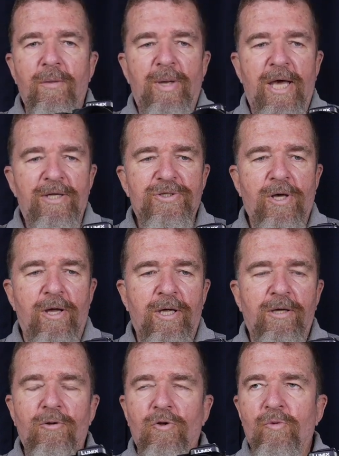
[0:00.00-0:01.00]

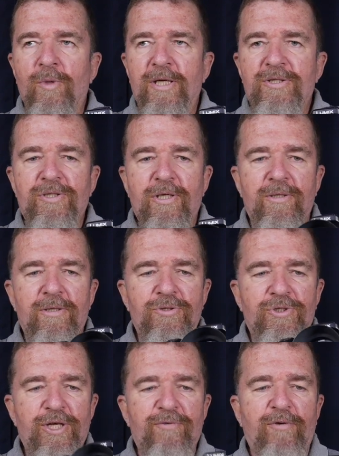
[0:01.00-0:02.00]
Panasonic Lumix
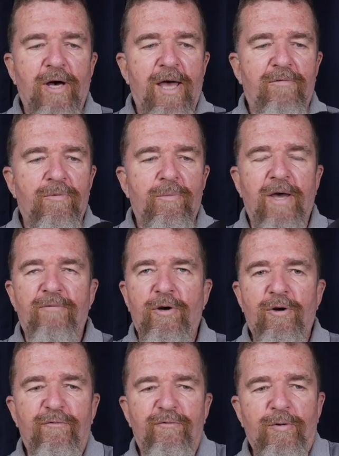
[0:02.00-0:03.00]
G5. My
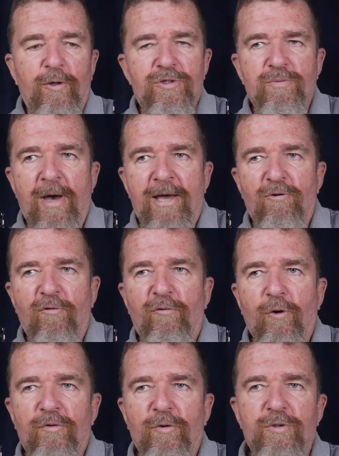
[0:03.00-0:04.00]
very first Micro
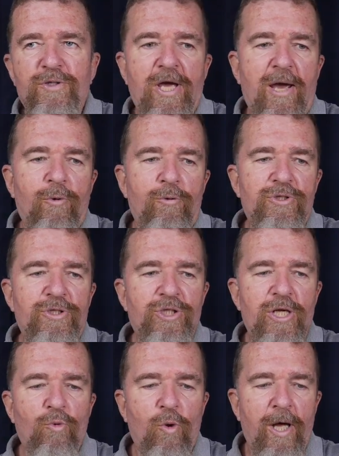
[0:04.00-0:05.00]
Four Thirds camera was a
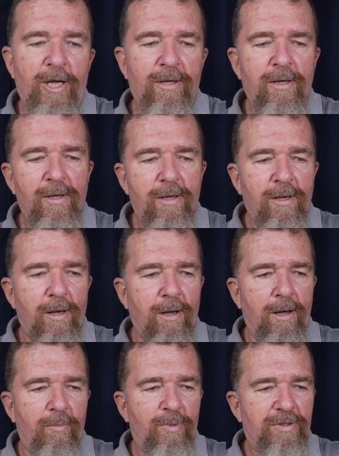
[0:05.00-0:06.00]
G1,
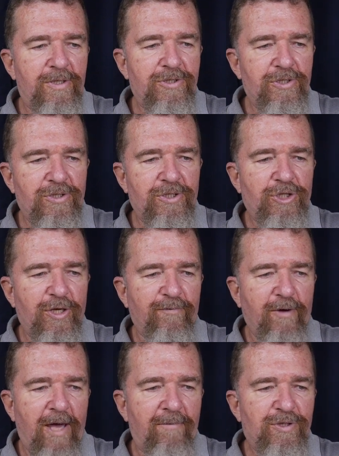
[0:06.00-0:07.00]
uh, but this is the
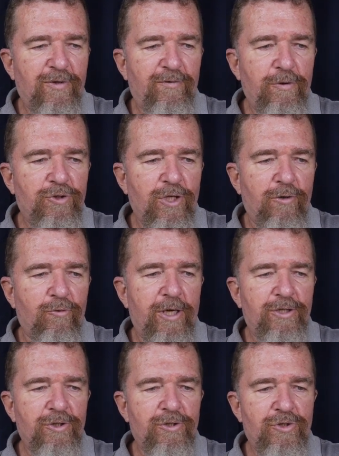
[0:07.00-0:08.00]
G5. It's a few
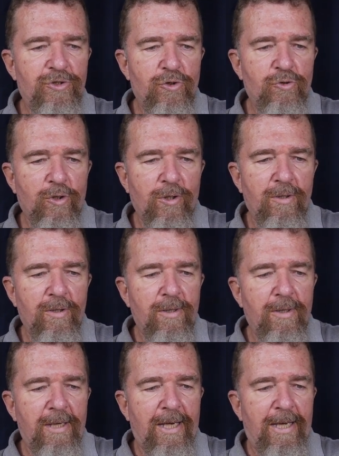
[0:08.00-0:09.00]
generations newer.
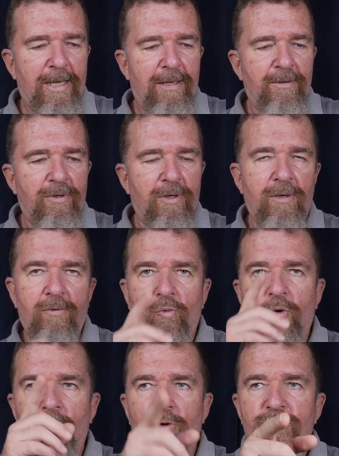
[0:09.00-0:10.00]
And uh,
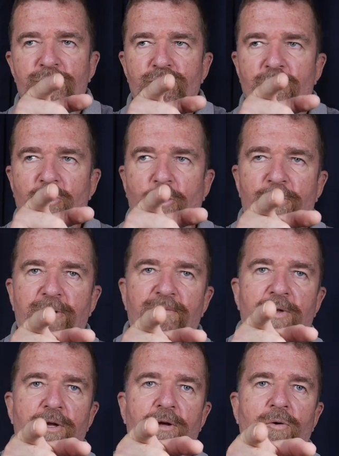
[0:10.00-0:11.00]
what we're recording
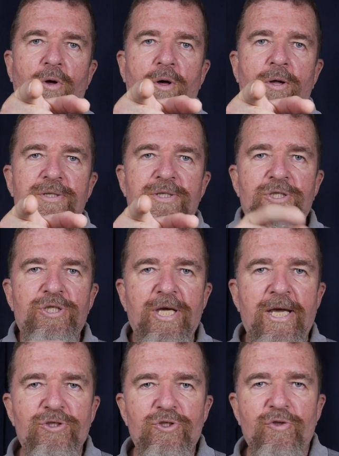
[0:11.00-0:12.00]
video on is a
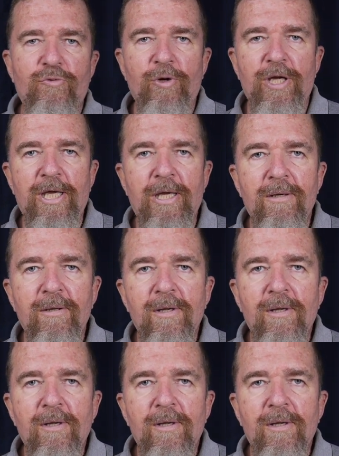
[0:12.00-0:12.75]
GH3.